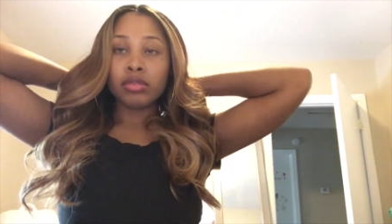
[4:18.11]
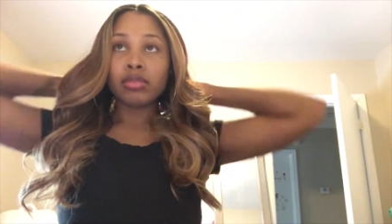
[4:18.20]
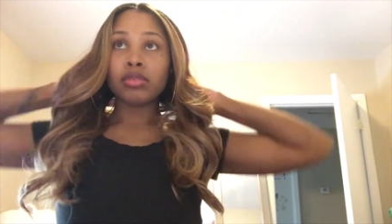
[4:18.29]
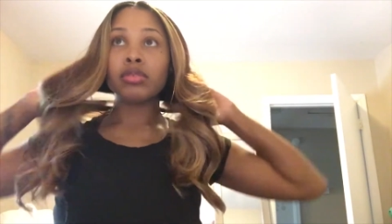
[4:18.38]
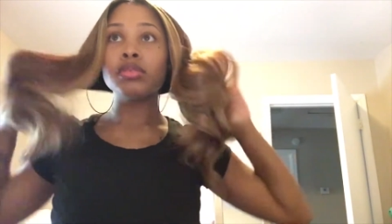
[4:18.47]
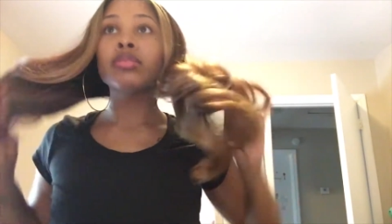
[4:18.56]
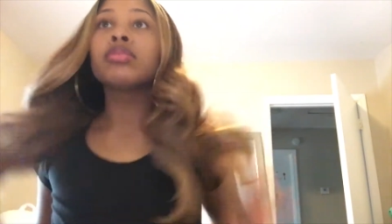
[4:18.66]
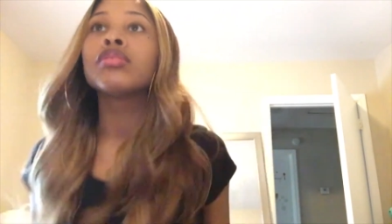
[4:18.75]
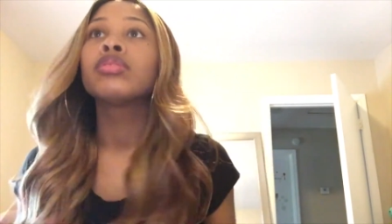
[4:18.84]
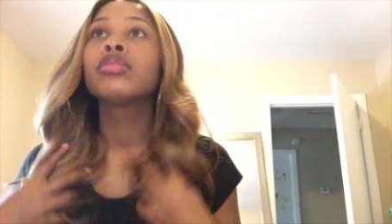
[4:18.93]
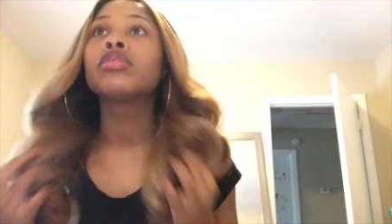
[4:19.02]
It is
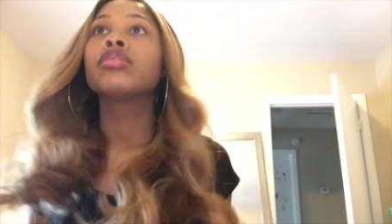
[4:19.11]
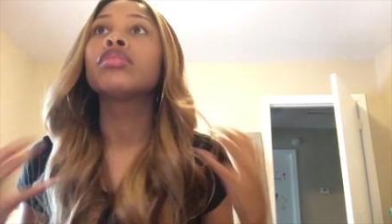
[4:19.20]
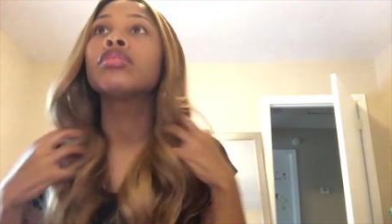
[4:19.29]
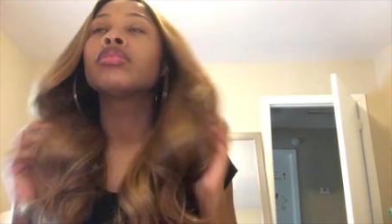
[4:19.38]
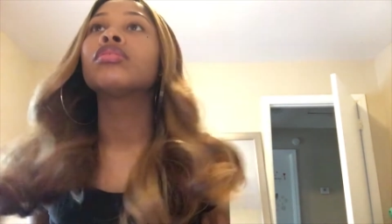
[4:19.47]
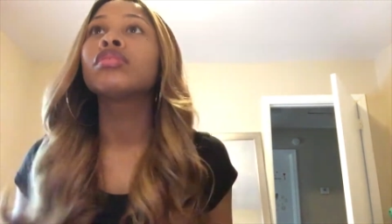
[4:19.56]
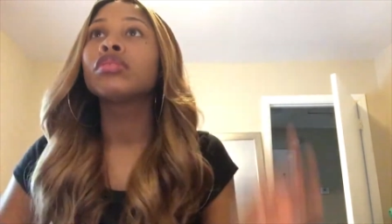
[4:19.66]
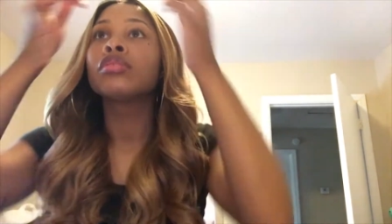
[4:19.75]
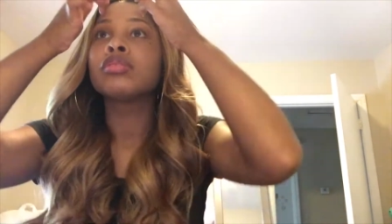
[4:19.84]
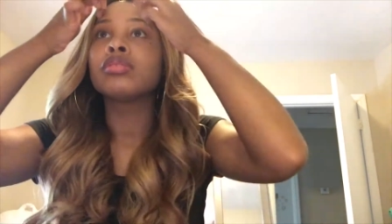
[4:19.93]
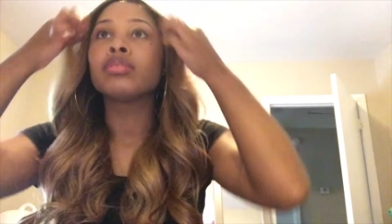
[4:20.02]
very
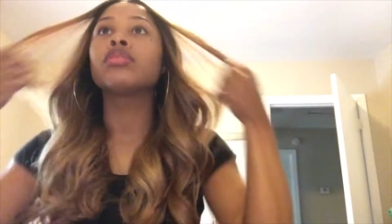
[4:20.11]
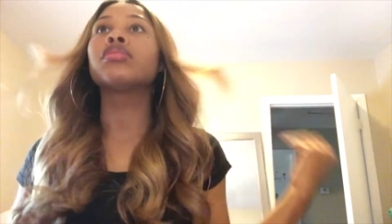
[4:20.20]
affordable.